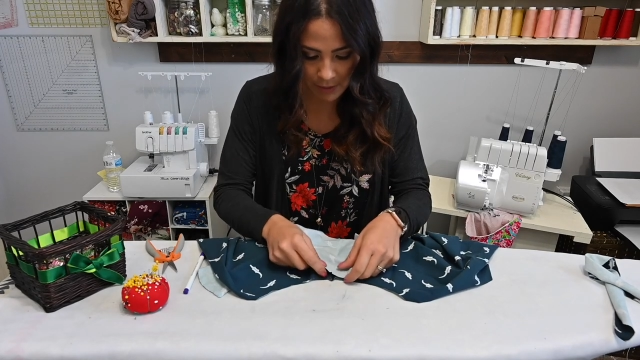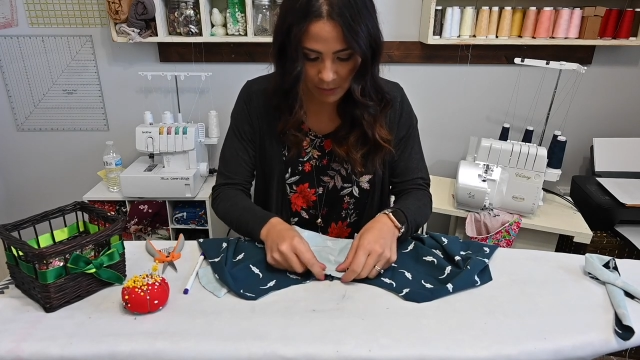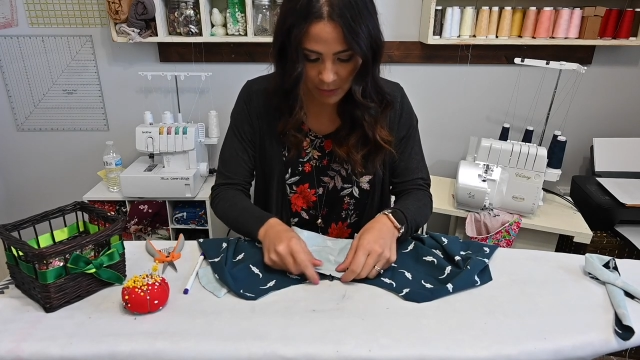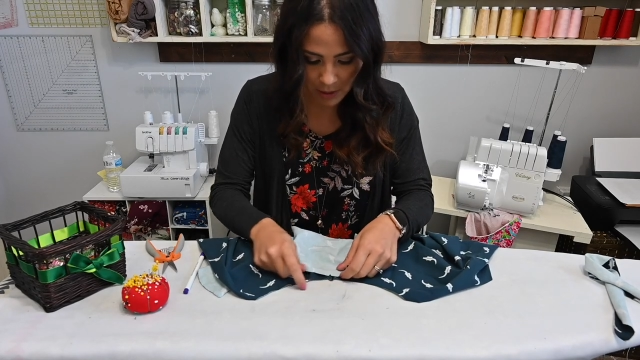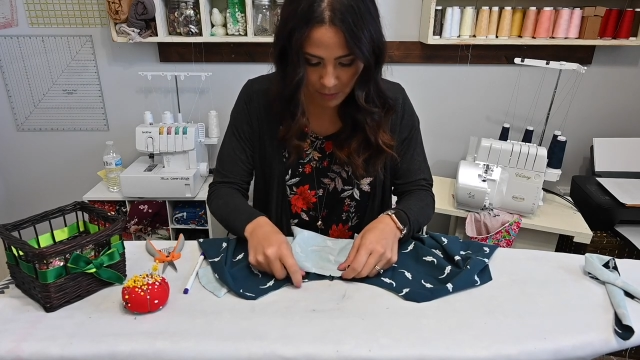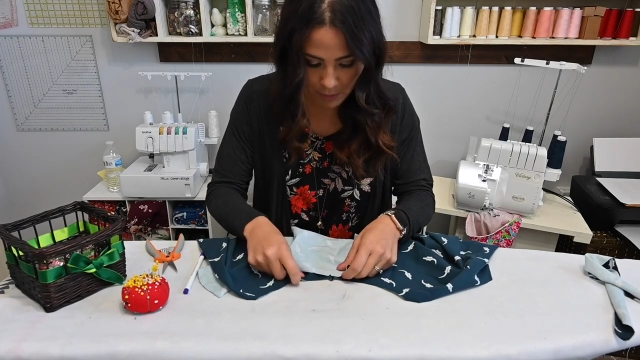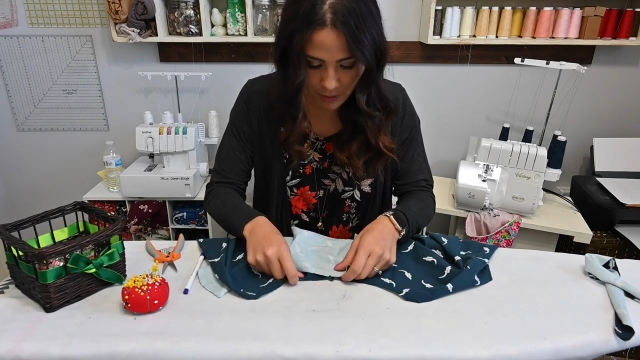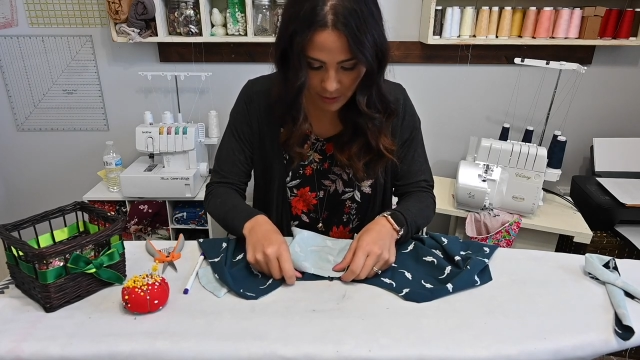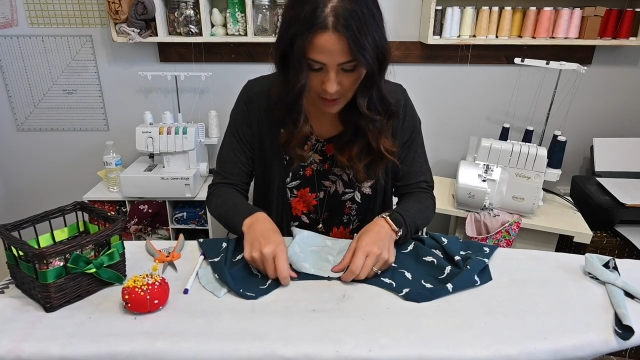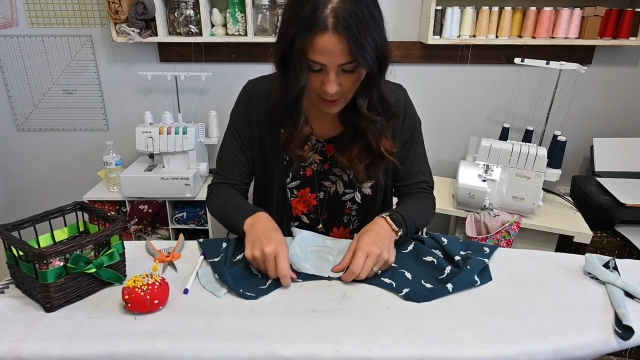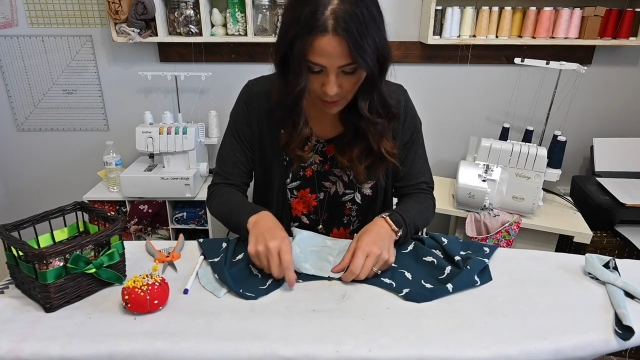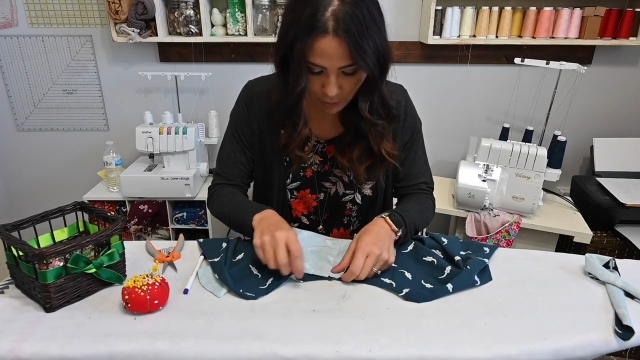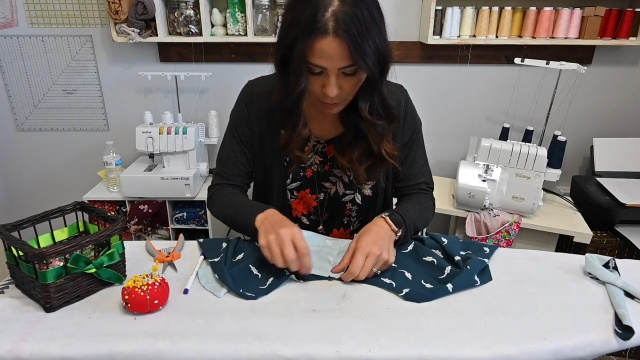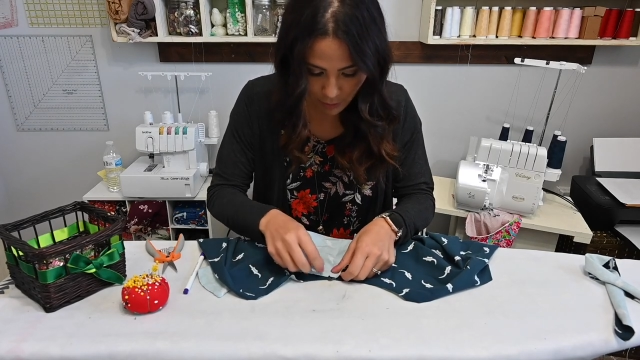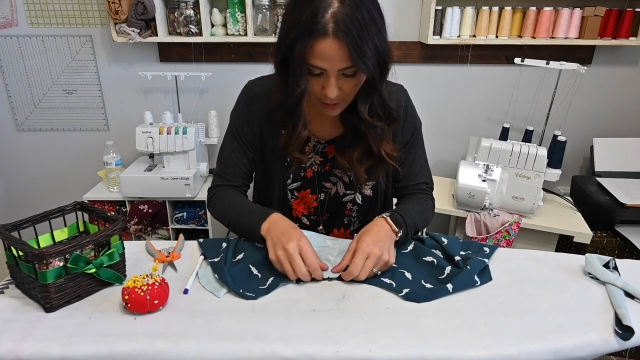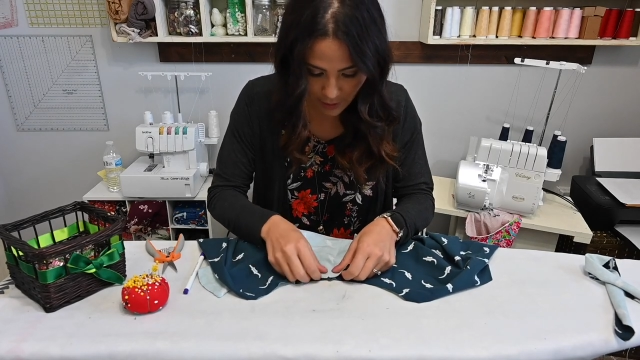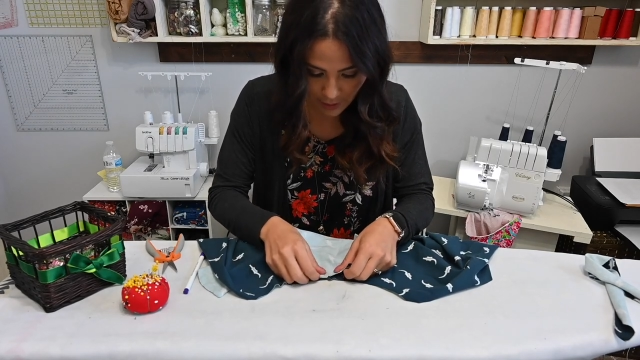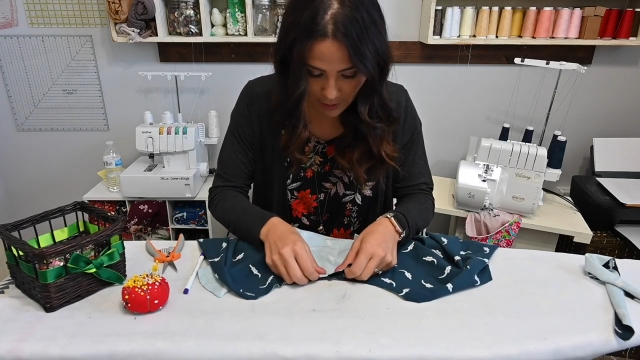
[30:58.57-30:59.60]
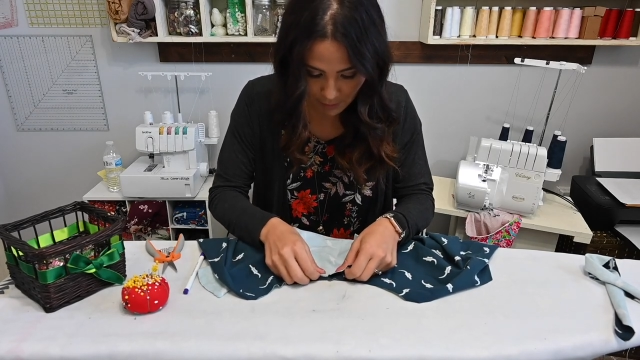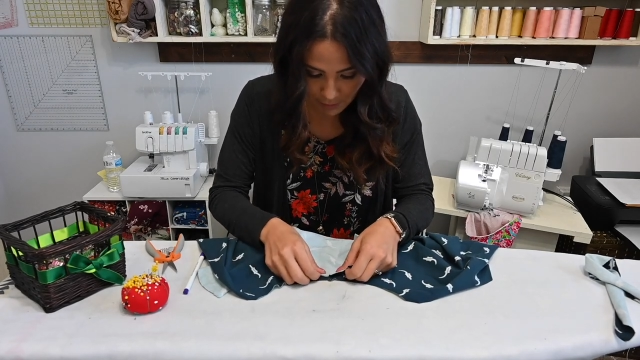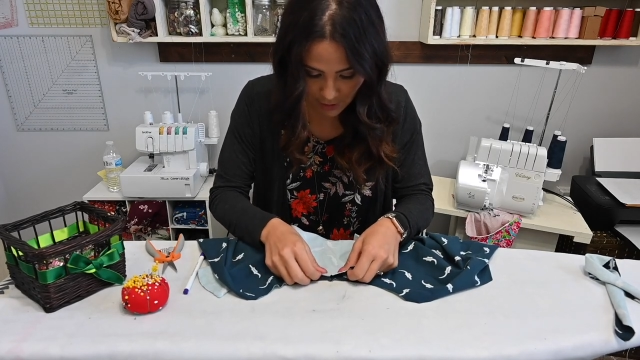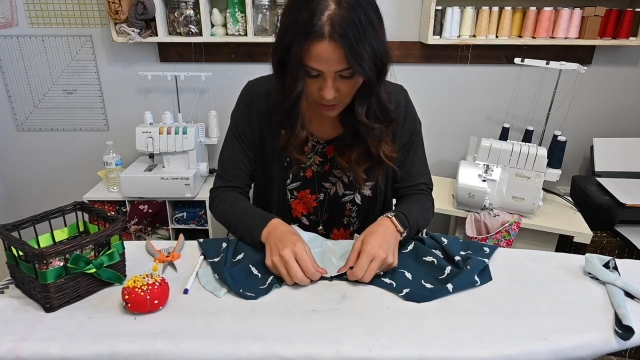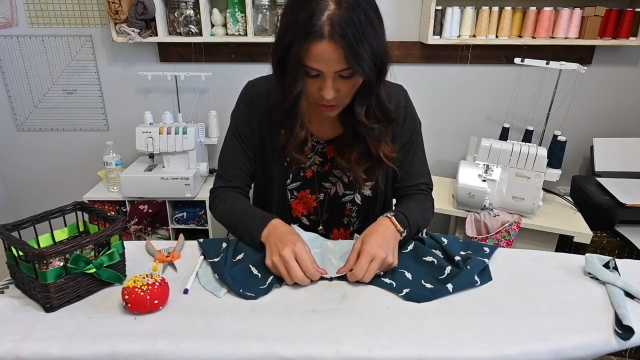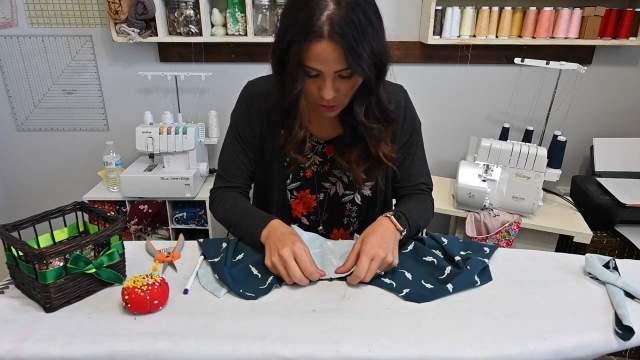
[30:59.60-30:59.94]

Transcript: I'm gonna put that right at my